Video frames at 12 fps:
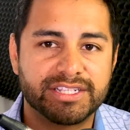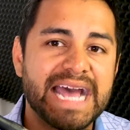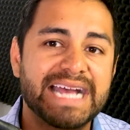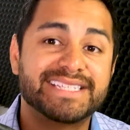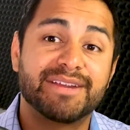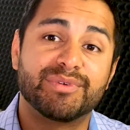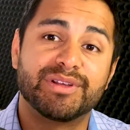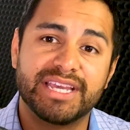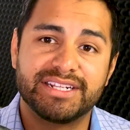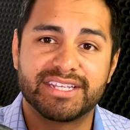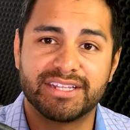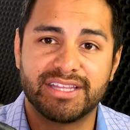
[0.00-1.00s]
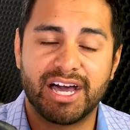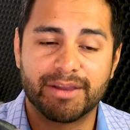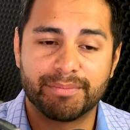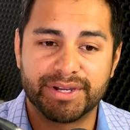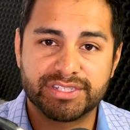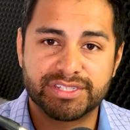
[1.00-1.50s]
as they relate to the
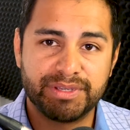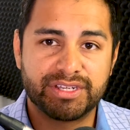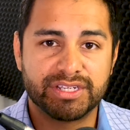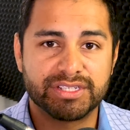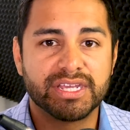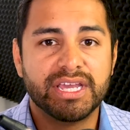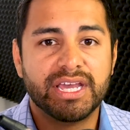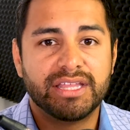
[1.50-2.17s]
logbooks, because